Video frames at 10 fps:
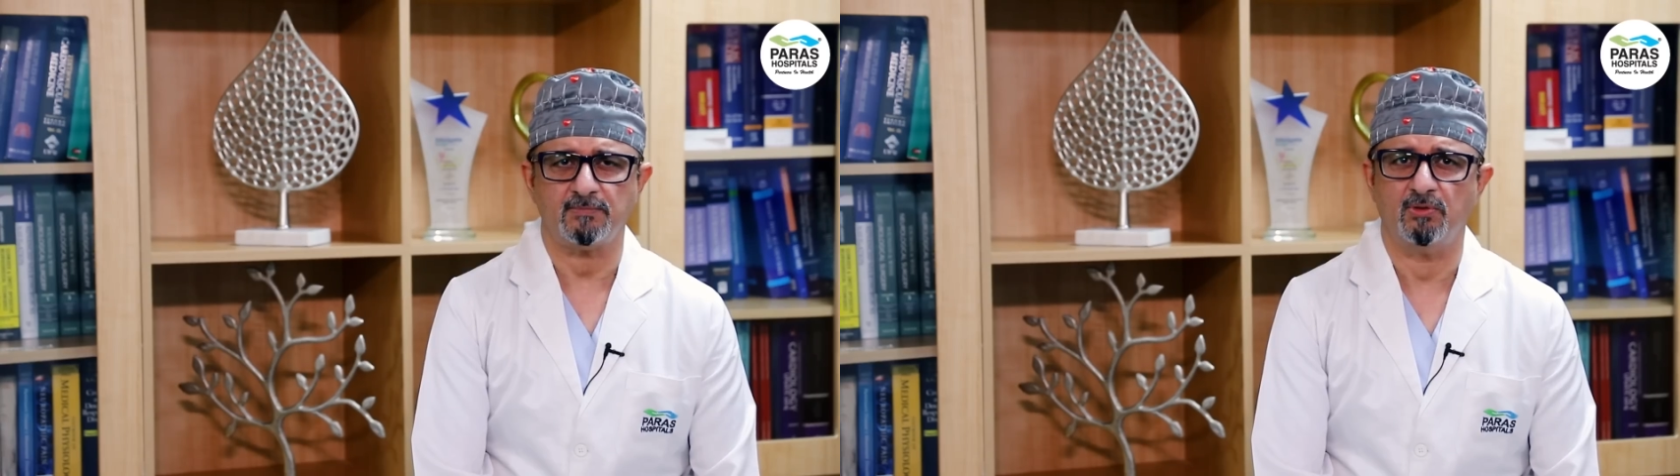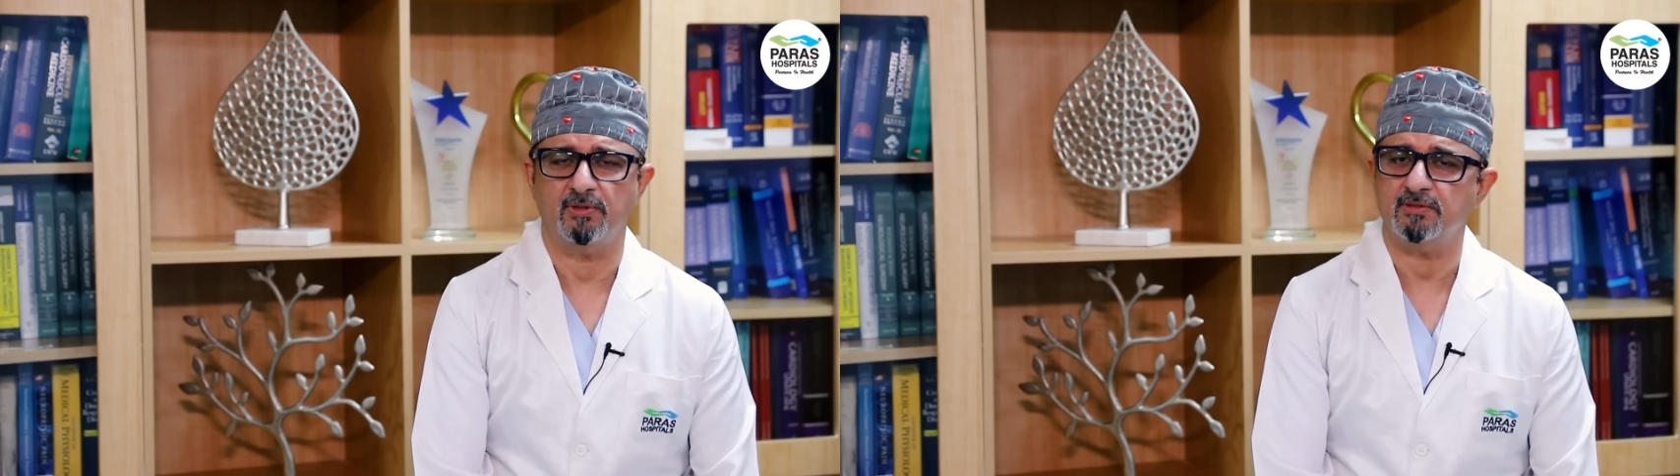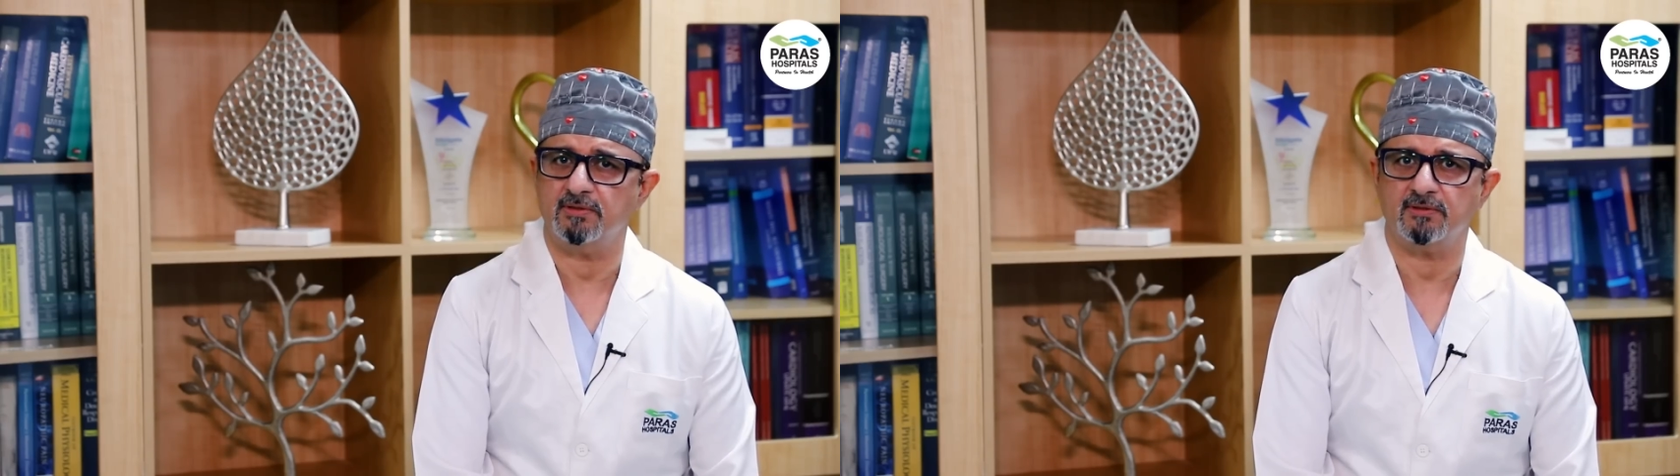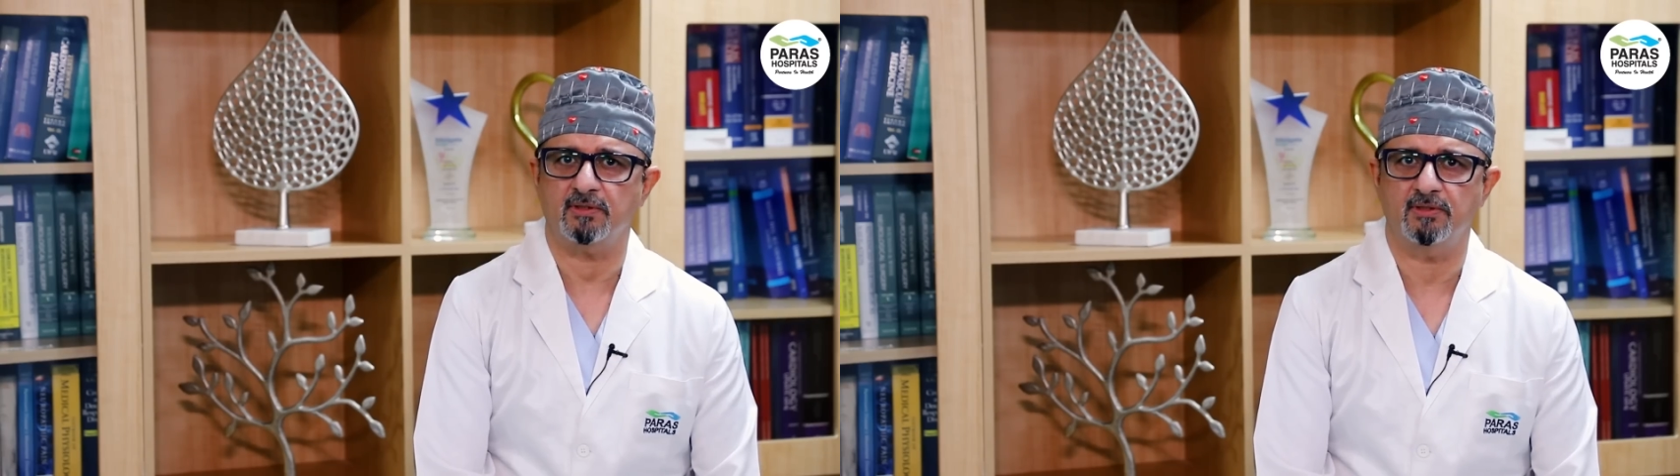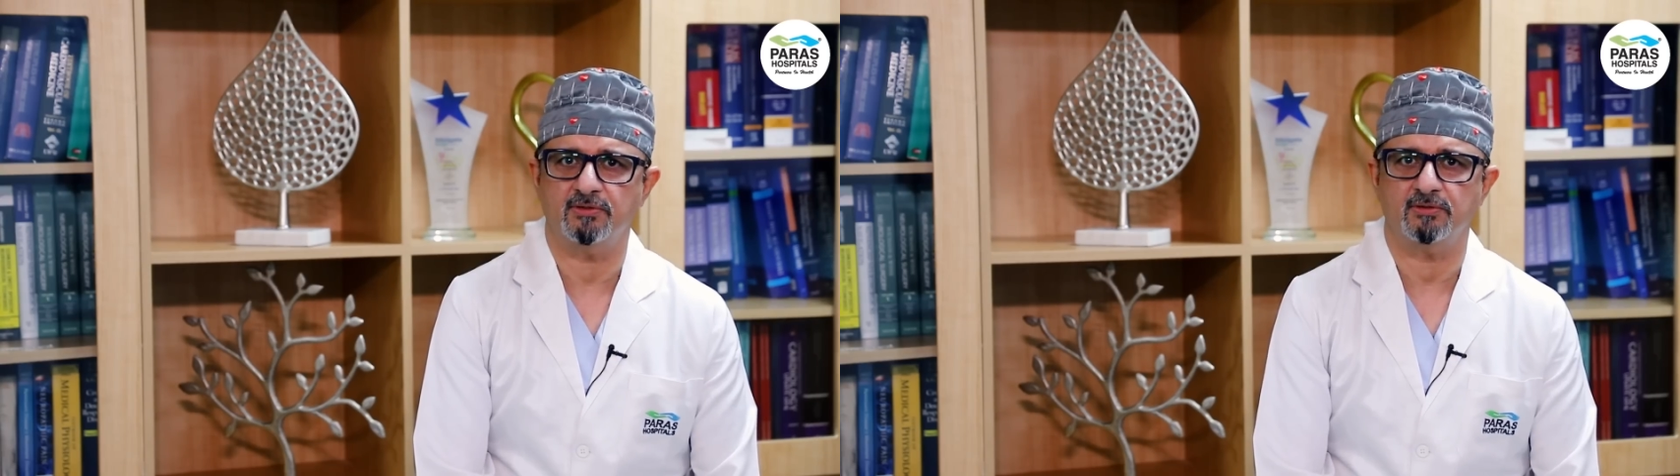Now, is this
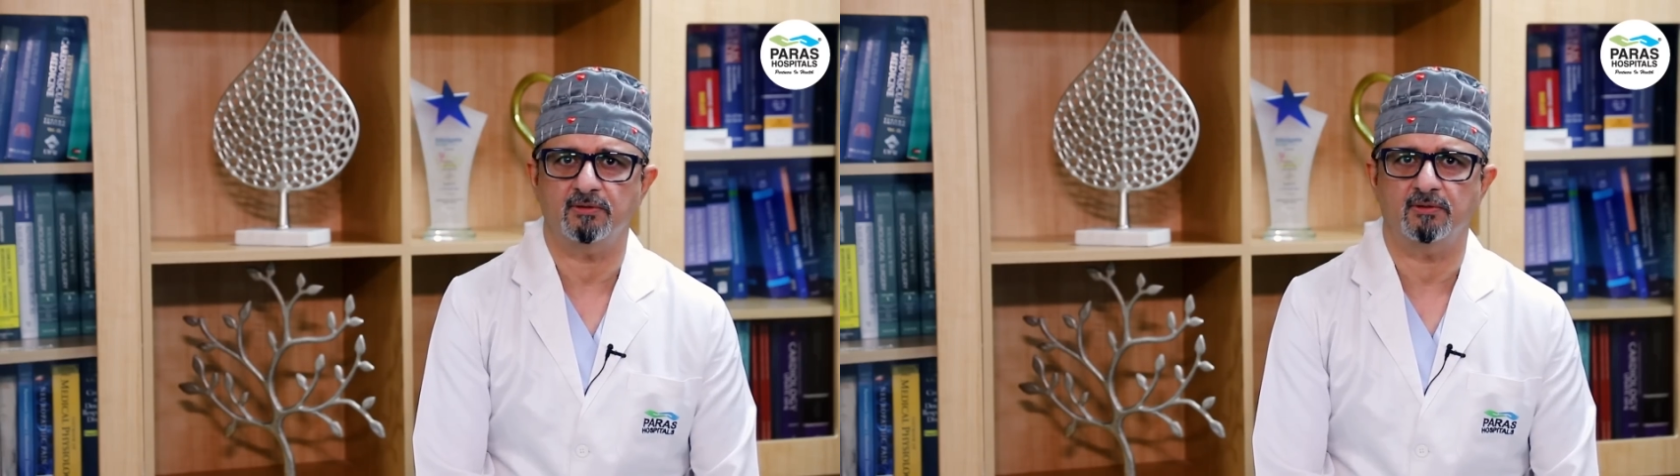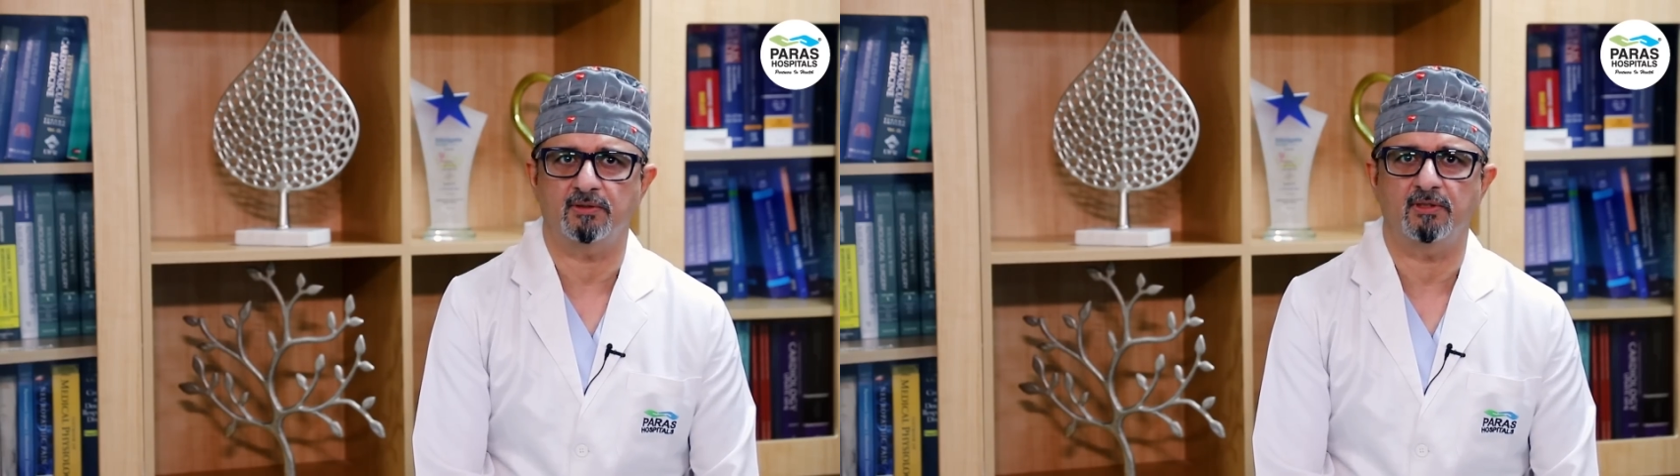condition a